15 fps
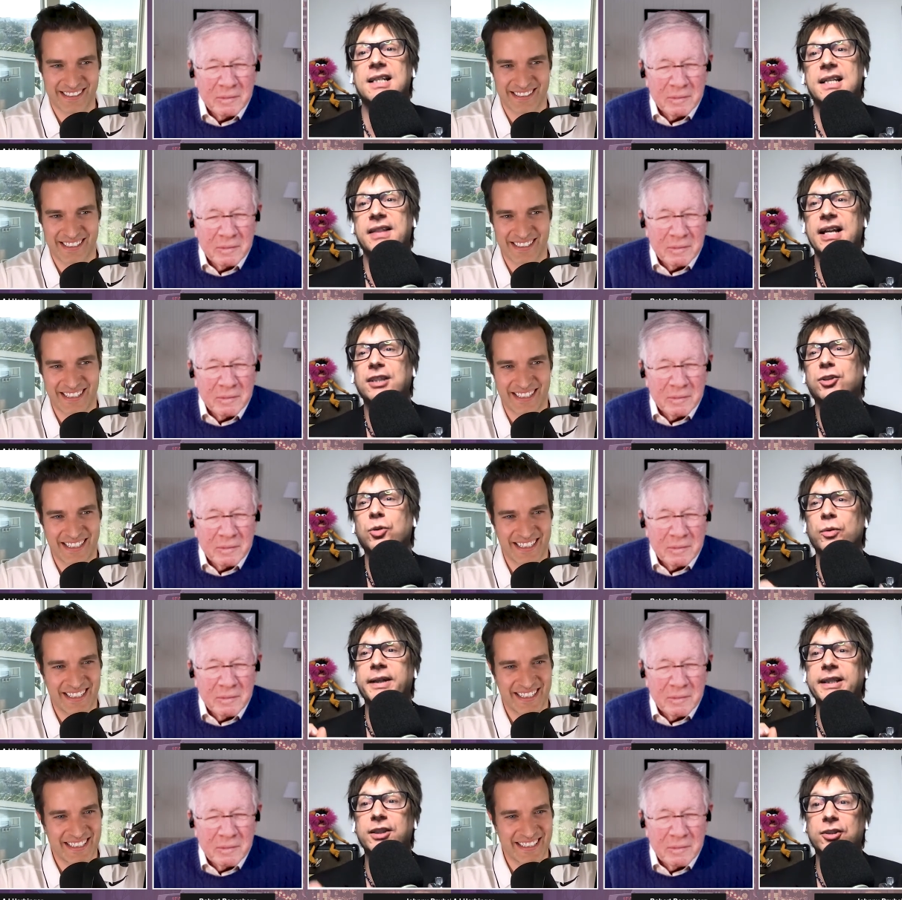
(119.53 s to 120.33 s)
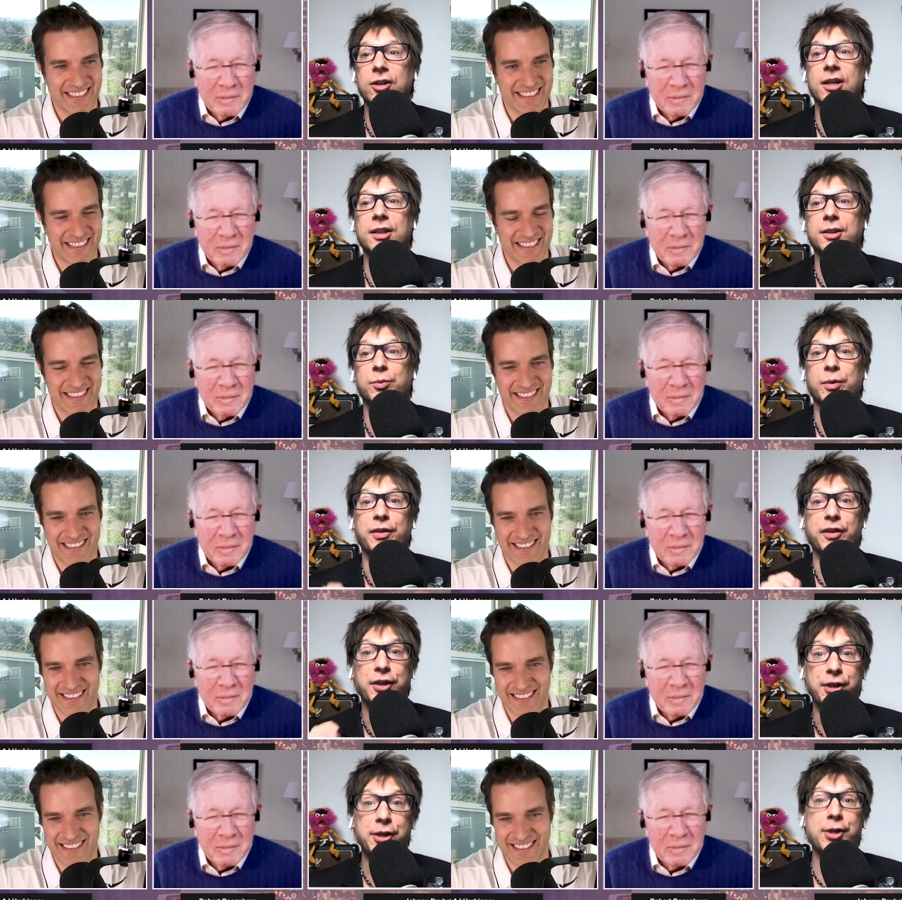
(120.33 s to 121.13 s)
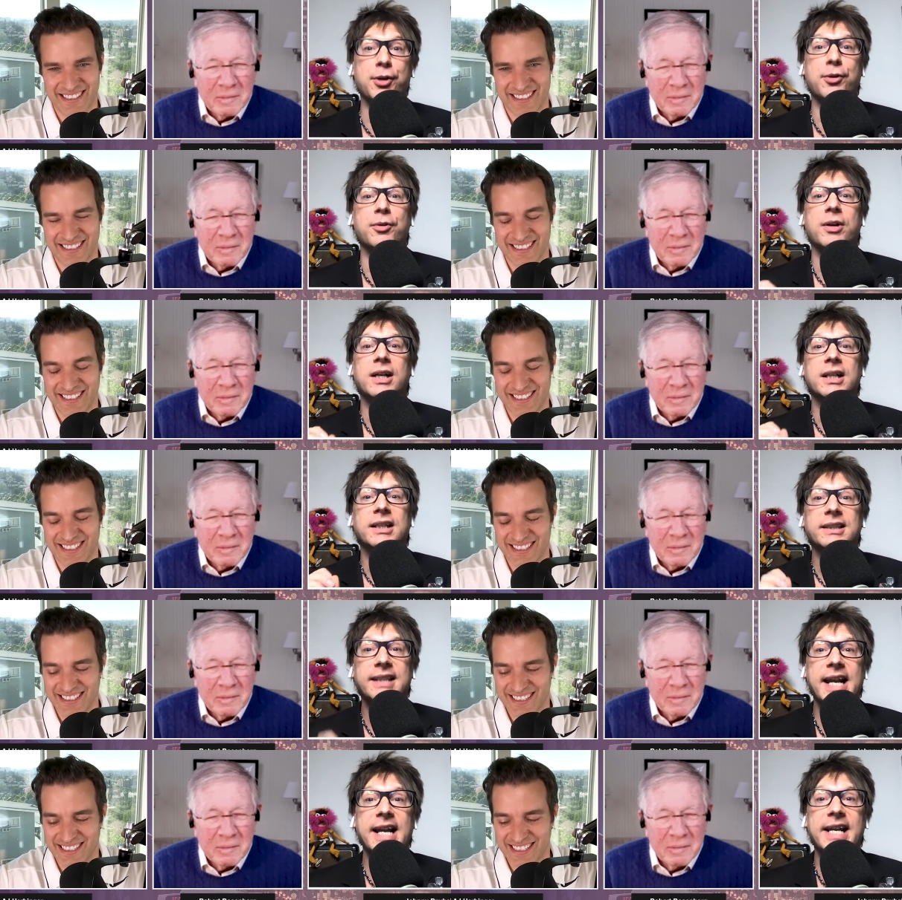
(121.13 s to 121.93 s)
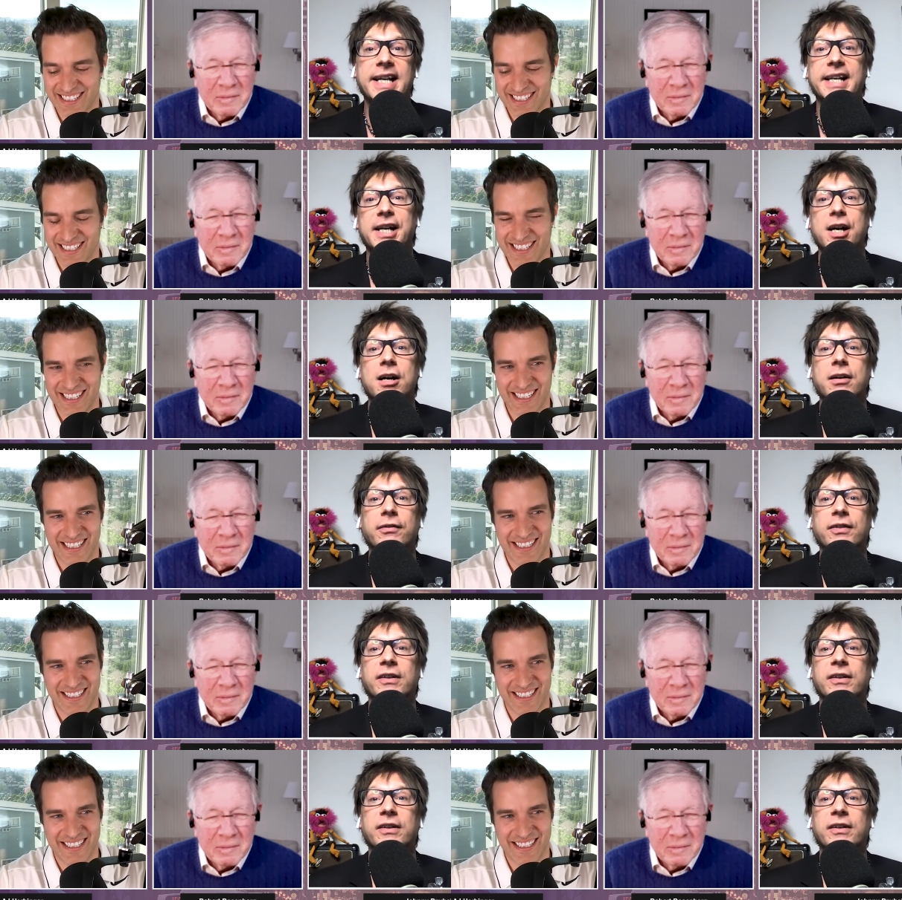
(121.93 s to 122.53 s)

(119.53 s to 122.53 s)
Speaker 1: That story starts with you taking over